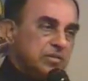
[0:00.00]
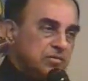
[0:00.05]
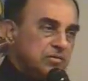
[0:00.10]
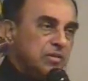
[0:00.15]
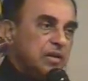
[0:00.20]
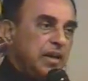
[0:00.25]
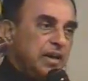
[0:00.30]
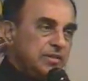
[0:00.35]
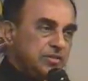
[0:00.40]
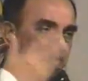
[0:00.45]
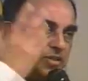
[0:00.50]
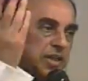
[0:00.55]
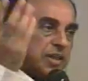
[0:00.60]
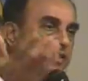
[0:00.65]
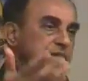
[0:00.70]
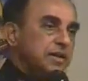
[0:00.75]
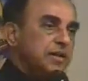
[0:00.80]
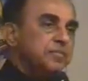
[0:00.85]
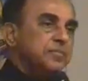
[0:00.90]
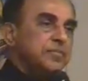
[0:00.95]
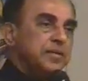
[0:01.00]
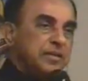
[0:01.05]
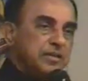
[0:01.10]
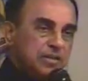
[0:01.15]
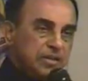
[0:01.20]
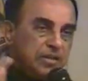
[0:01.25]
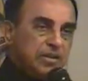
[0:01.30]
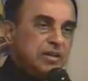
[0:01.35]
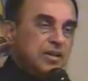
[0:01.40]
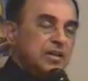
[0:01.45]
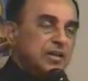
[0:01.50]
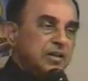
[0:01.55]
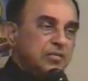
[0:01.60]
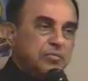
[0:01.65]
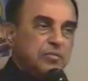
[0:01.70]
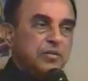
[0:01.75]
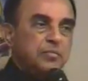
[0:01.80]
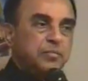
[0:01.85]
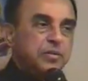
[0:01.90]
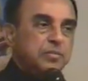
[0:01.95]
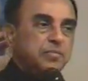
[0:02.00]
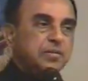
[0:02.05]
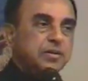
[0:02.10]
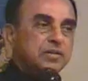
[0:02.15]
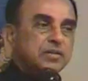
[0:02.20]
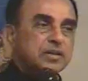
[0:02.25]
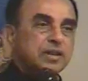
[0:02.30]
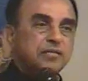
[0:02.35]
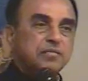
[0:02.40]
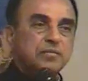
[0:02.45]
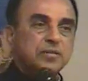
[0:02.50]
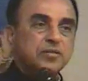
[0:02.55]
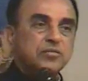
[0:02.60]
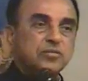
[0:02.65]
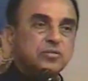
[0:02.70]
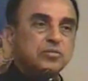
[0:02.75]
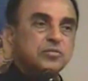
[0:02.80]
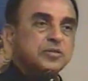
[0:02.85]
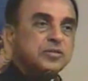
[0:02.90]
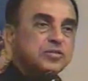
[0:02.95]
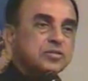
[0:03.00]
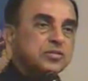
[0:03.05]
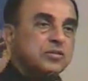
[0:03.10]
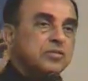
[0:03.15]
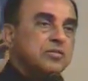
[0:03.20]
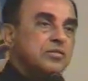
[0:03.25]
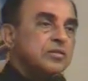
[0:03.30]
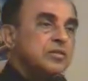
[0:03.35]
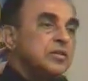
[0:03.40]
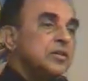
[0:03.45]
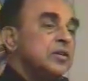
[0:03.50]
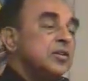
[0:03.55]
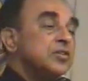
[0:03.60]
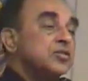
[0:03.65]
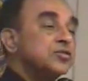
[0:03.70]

So I checked up, and my people in government told me so.